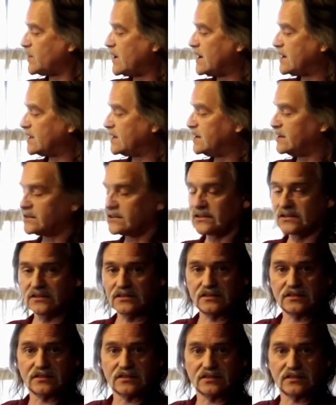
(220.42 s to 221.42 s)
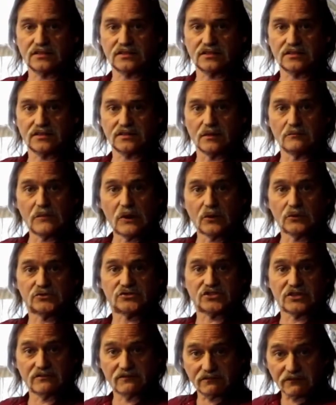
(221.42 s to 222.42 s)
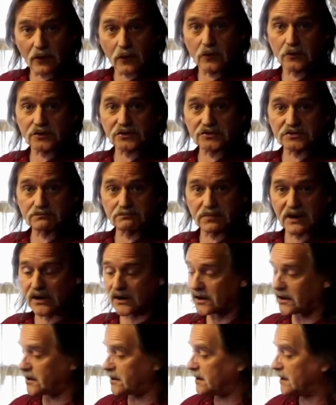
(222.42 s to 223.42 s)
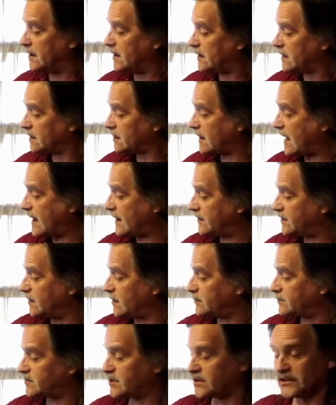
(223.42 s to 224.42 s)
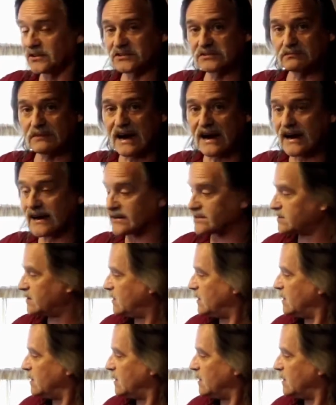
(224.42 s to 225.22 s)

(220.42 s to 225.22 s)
get the most in focus part lined up to this box.